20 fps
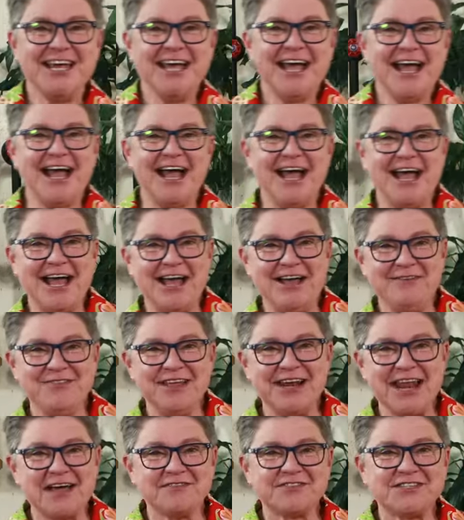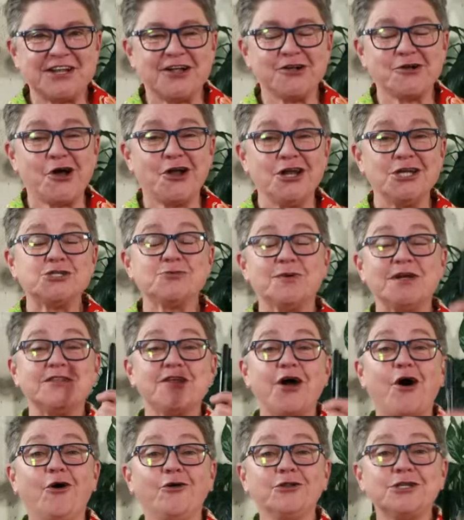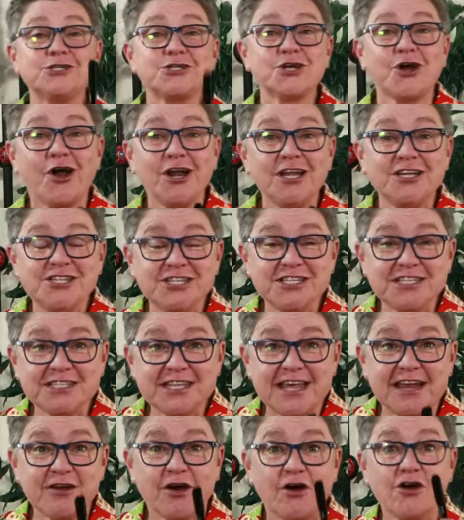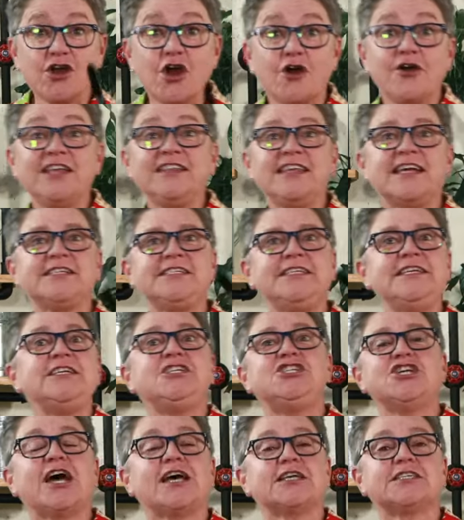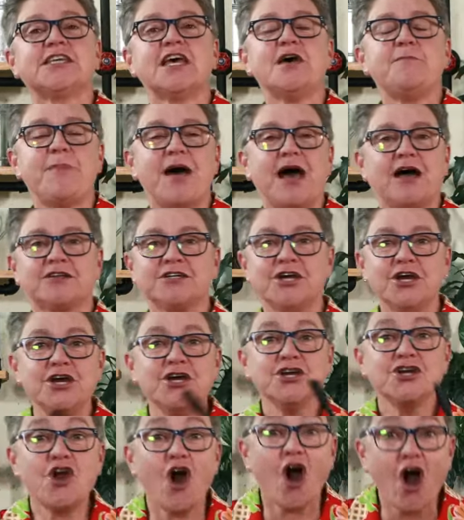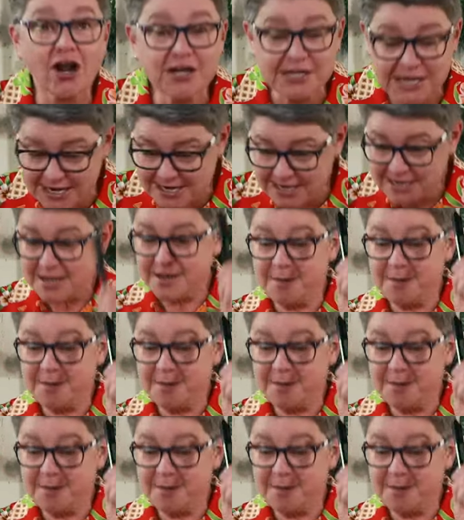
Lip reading: The Lifestyle College, one of the oldest colleges that are going, that teach us about gardening,